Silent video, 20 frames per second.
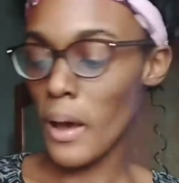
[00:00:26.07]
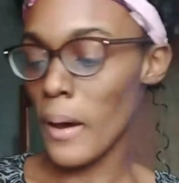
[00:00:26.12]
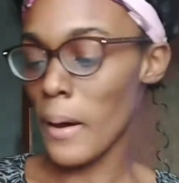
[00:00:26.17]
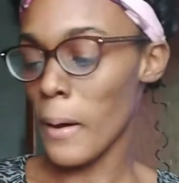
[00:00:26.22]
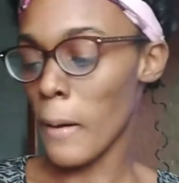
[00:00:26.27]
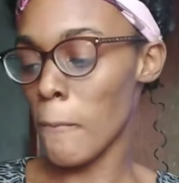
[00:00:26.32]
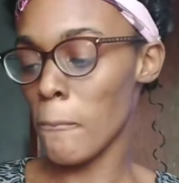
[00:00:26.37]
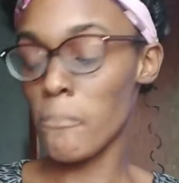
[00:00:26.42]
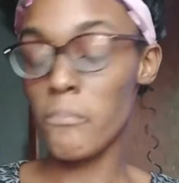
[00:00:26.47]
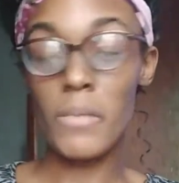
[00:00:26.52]

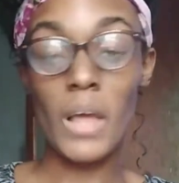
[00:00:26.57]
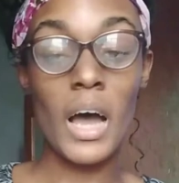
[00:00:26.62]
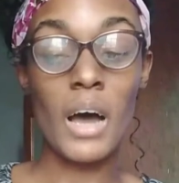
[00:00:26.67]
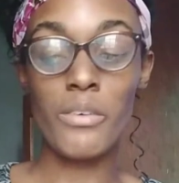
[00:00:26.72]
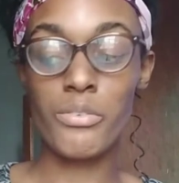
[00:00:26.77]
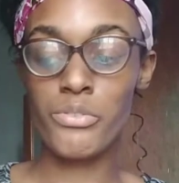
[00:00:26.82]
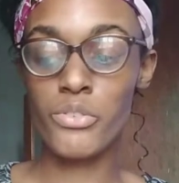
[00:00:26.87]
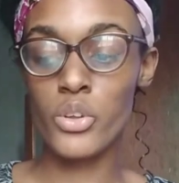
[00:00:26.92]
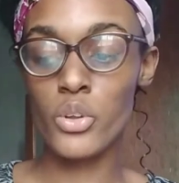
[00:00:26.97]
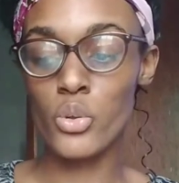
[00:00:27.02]

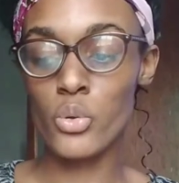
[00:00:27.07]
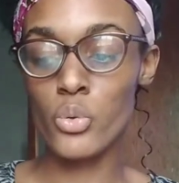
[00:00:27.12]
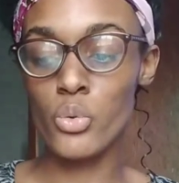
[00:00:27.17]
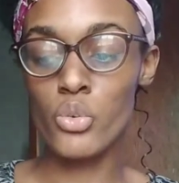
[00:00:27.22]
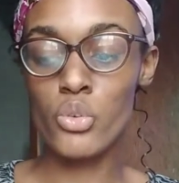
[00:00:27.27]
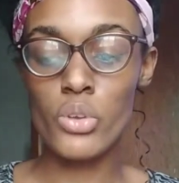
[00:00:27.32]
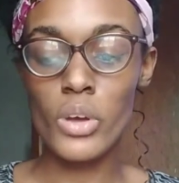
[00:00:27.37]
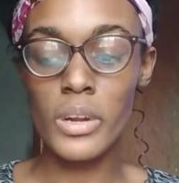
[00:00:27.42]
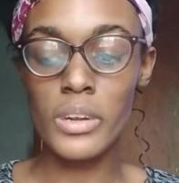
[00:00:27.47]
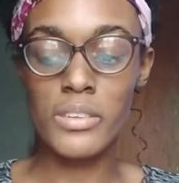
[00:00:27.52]
afternoon,
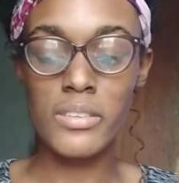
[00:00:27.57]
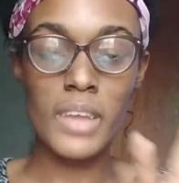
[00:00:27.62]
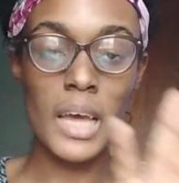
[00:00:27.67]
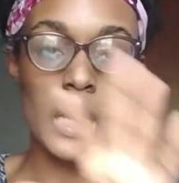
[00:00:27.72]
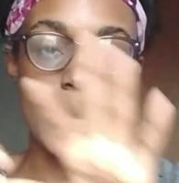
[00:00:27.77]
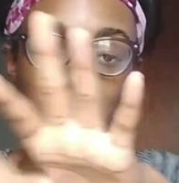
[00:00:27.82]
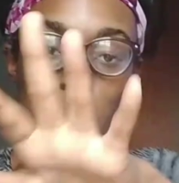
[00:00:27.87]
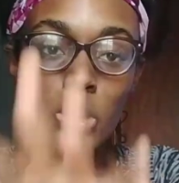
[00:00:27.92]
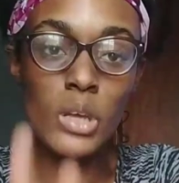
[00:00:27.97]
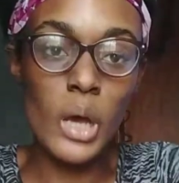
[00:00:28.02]
so I
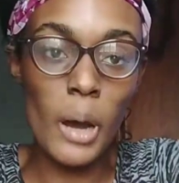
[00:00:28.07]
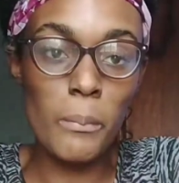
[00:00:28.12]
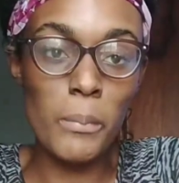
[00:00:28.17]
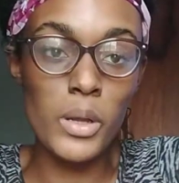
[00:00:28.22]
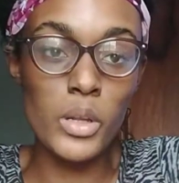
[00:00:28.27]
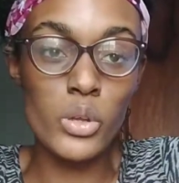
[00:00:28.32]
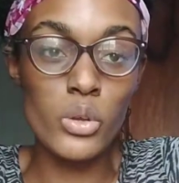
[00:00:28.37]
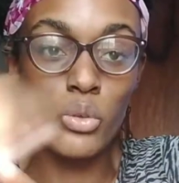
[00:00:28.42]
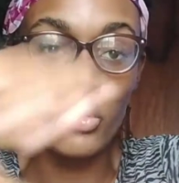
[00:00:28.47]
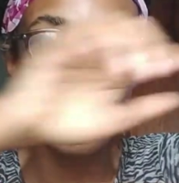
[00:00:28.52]
decided to come
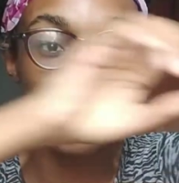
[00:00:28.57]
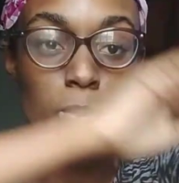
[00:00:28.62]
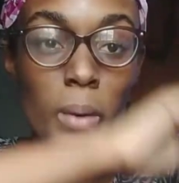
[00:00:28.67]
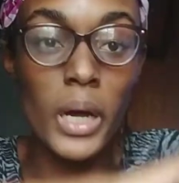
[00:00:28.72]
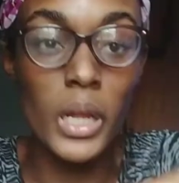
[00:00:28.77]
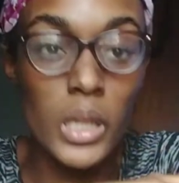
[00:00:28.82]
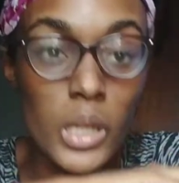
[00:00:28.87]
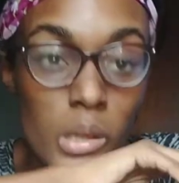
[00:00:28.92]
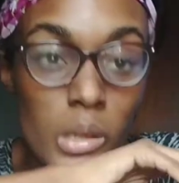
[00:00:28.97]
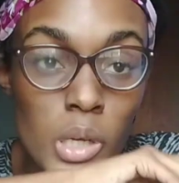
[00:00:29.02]
on YouTube
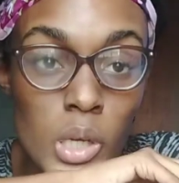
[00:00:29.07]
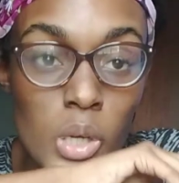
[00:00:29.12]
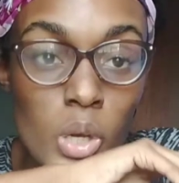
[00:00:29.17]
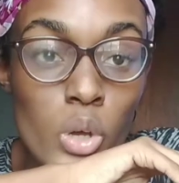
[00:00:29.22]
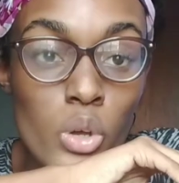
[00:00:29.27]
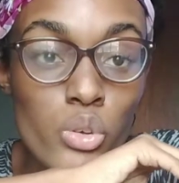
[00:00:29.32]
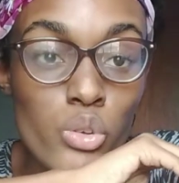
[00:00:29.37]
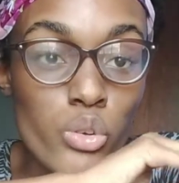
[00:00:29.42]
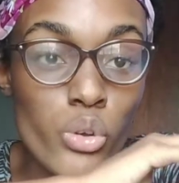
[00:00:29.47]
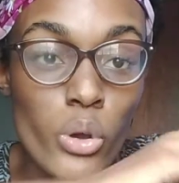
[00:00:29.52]
and
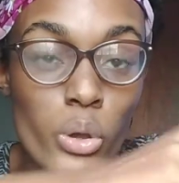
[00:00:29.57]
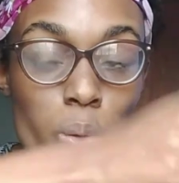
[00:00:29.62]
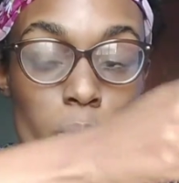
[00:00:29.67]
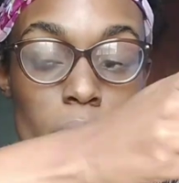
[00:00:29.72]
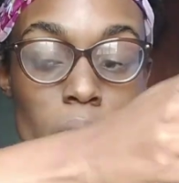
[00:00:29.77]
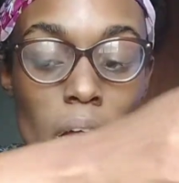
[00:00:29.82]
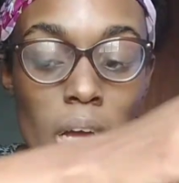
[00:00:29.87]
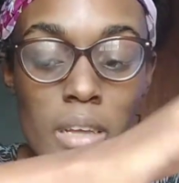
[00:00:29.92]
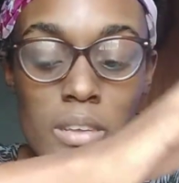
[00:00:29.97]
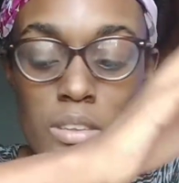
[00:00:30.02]
show you
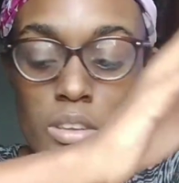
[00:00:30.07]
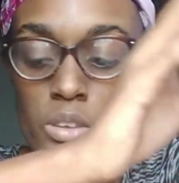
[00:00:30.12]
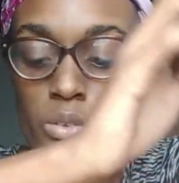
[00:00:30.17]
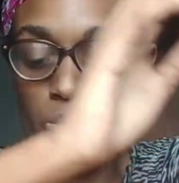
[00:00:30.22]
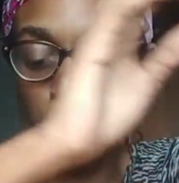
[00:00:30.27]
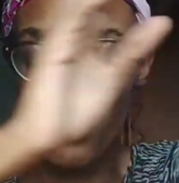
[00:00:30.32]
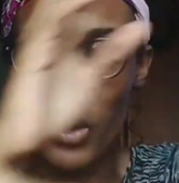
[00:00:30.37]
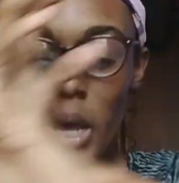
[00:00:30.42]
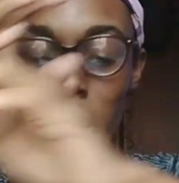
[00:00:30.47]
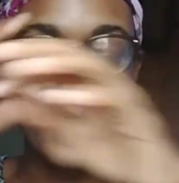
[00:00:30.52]
guys it,
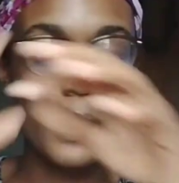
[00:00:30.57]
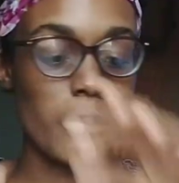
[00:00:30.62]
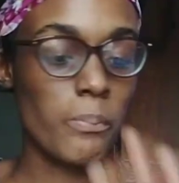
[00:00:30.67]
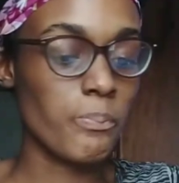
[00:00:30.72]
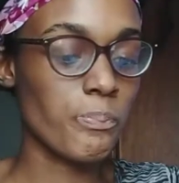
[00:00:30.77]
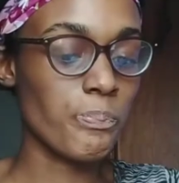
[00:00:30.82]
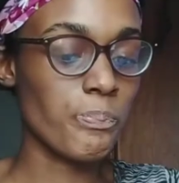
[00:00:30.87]
right?